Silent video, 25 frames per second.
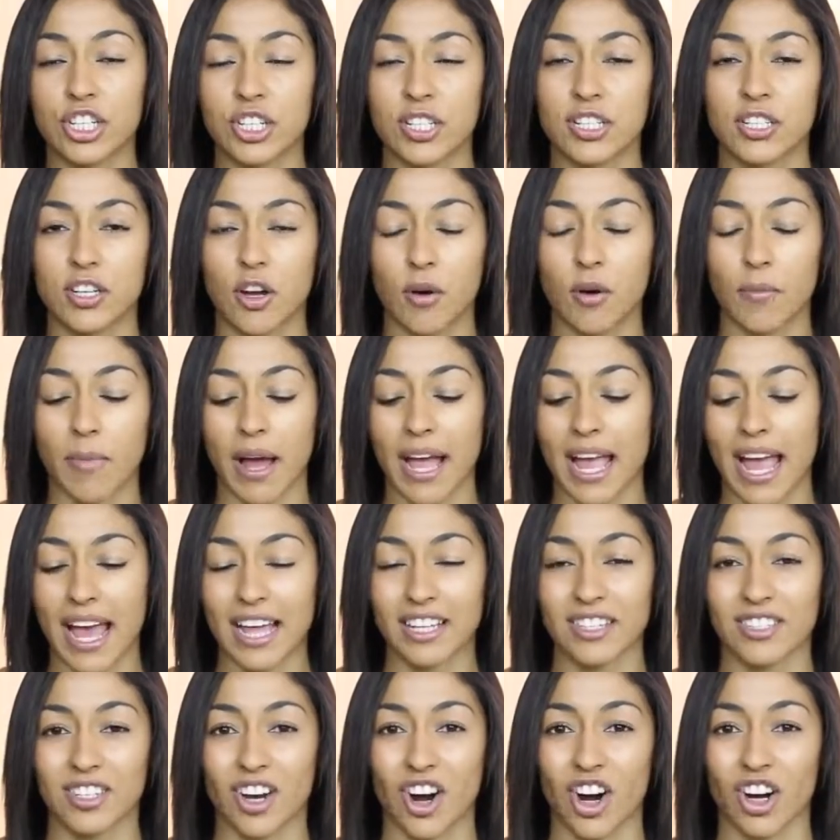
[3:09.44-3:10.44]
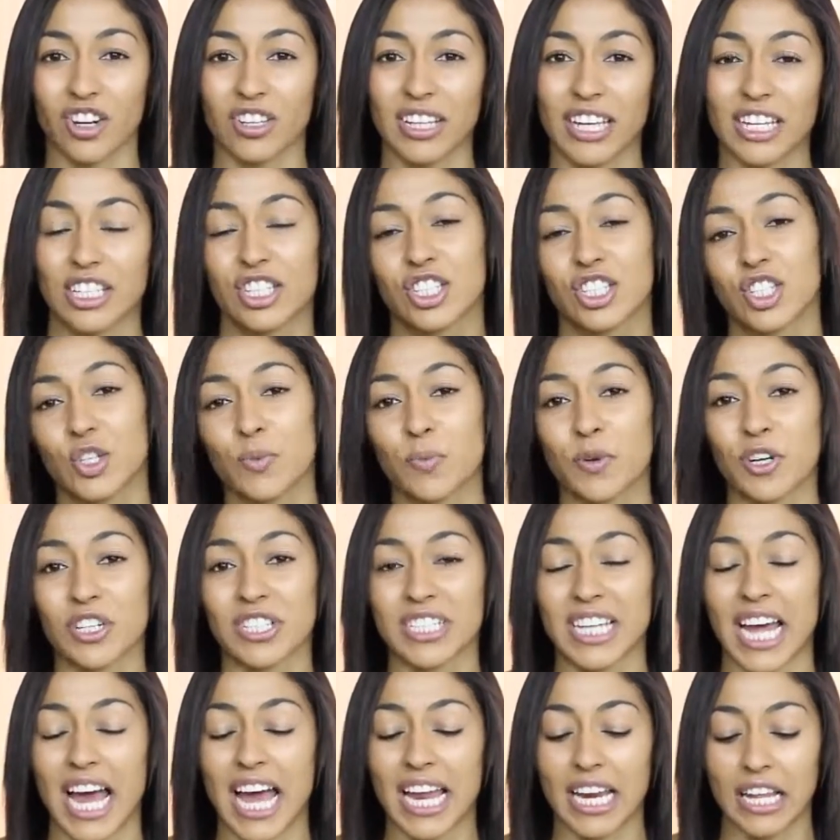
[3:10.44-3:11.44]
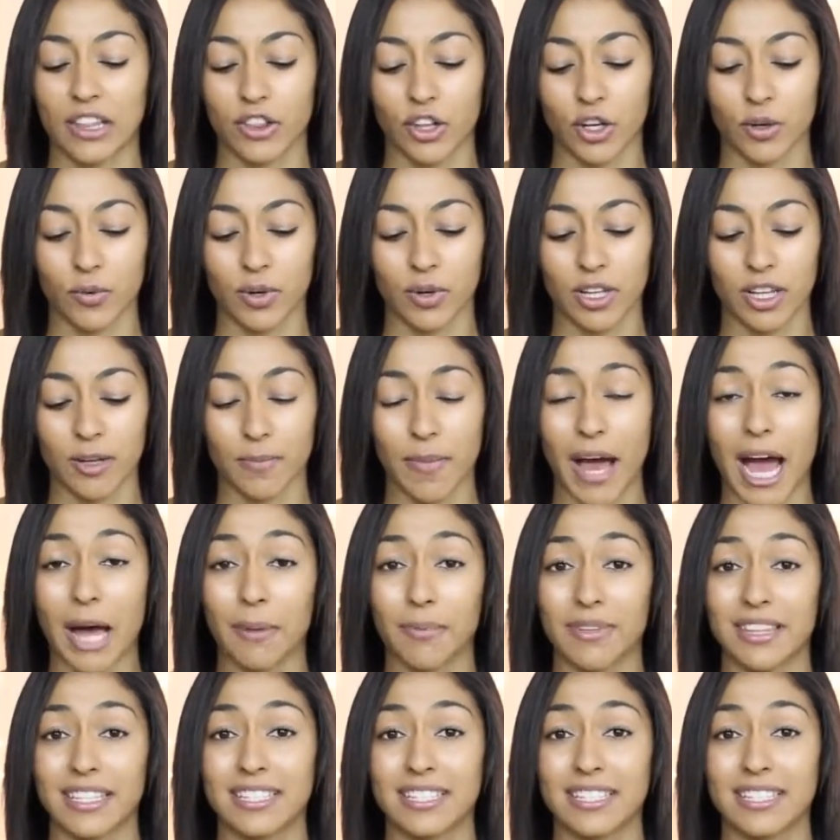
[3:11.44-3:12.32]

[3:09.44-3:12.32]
just so my ends aren't like super dead and look really bad.